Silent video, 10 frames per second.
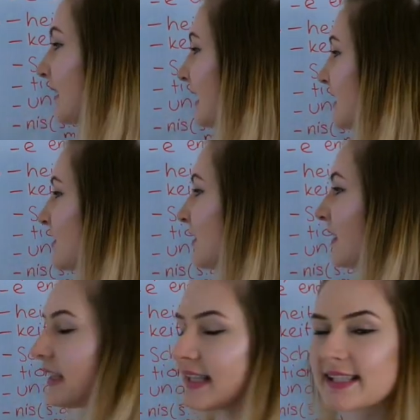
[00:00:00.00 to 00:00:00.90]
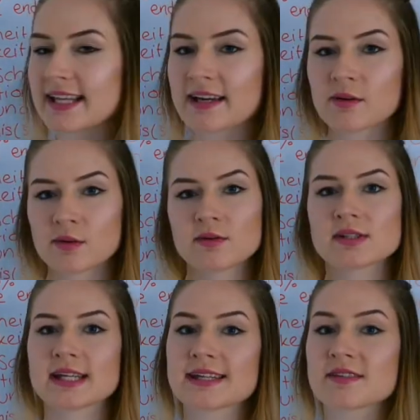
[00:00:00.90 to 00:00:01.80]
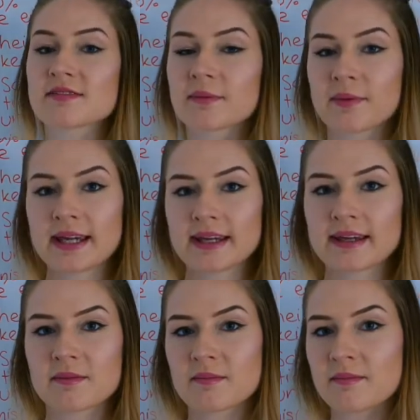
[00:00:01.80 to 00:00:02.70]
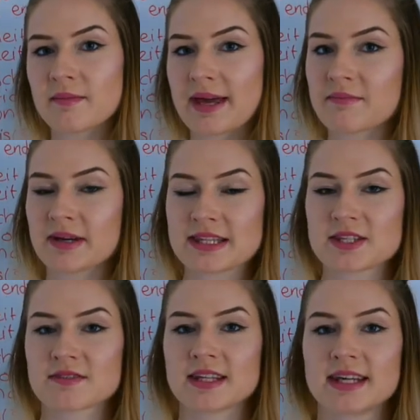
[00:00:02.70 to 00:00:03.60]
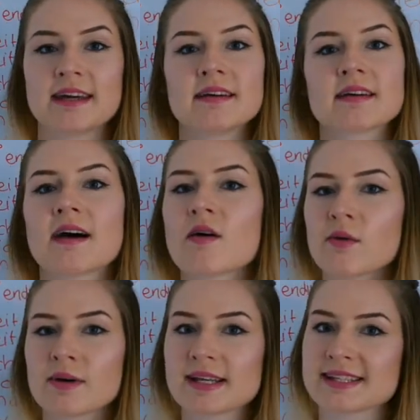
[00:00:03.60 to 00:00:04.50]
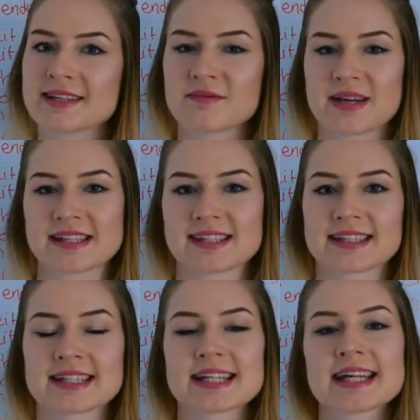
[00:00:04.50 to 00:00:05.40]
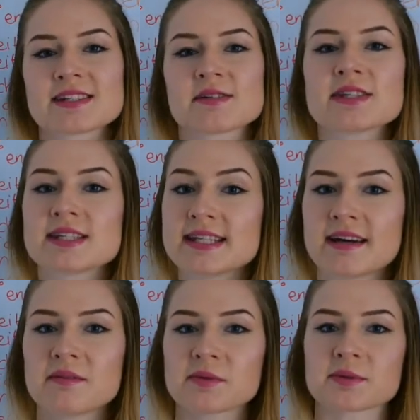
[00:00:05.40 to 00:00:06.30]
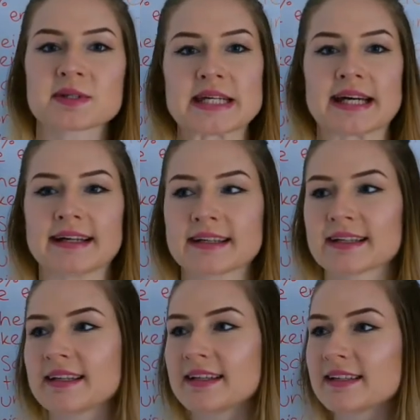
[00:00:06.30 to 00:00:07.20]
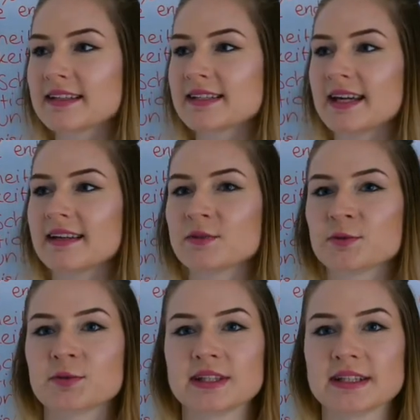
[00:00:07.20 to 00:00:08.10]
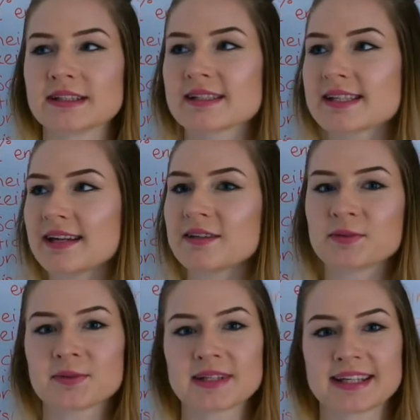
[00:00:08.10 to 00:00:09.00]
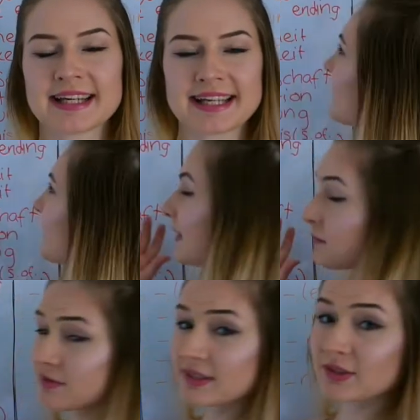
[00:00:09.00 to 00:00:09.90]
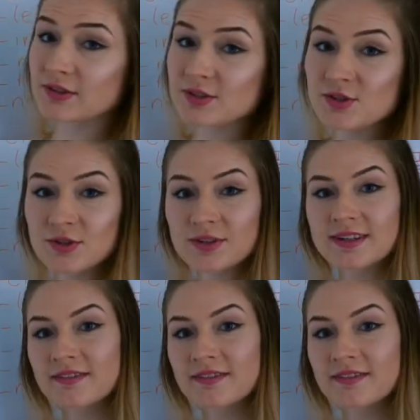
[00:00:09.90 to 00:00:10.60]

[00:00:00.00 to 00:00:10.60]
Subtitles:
thing to note is that all days of the week and months of the year are always in masculine. So it's der Montag, der Juni, der Juli. Then moving on to the